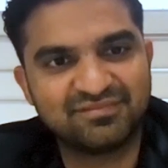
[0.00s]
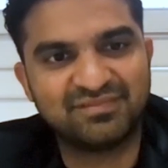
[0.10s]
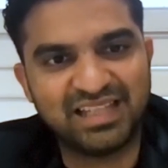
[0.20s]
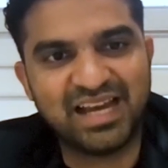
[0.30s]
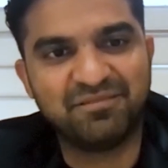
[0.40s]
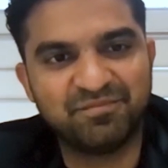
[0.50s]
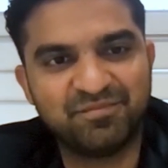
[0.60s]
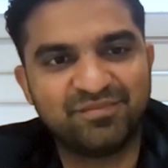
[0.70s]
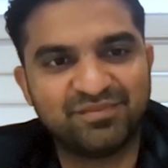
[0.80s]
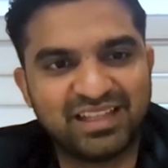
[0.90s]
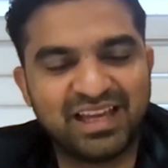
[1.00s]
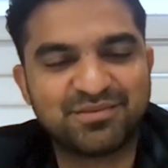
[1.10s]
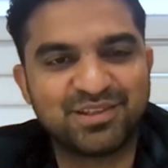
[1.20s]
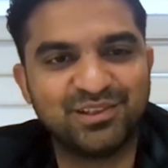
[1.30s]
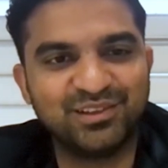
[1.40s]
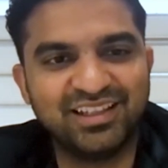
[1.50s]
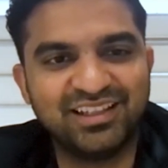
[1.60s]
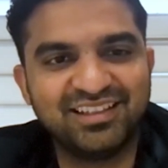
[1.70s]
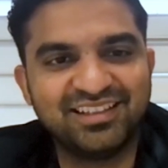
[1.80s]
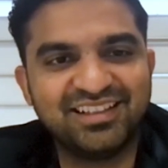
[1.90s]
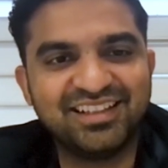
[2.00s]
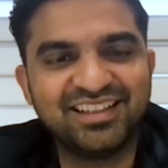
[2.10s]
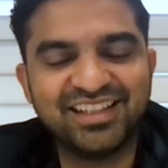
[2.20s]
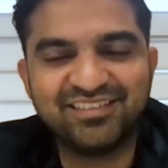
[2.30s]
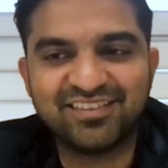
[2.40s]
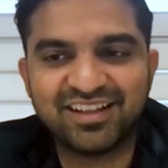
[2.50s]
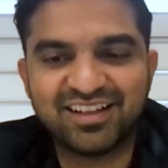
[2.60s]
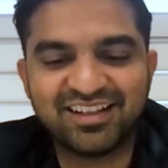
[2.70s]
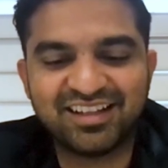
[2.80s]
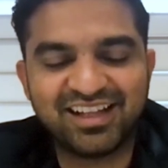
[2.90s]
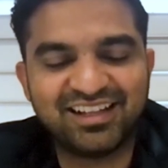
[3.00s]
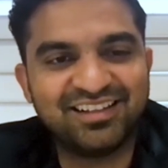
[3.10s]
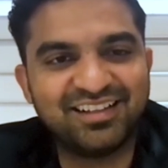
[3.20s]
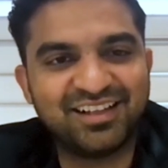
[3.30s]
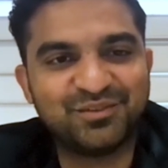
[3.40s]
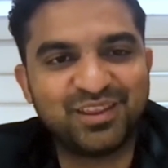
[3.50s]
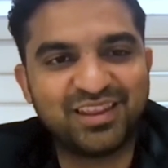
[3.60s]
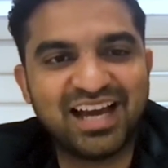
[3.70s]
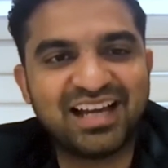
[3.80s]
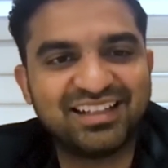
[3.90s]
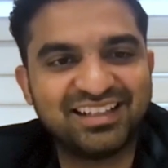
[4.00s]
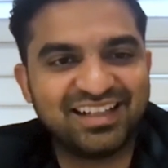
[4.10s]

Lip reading: Yeah, absolutely. Leave and with that,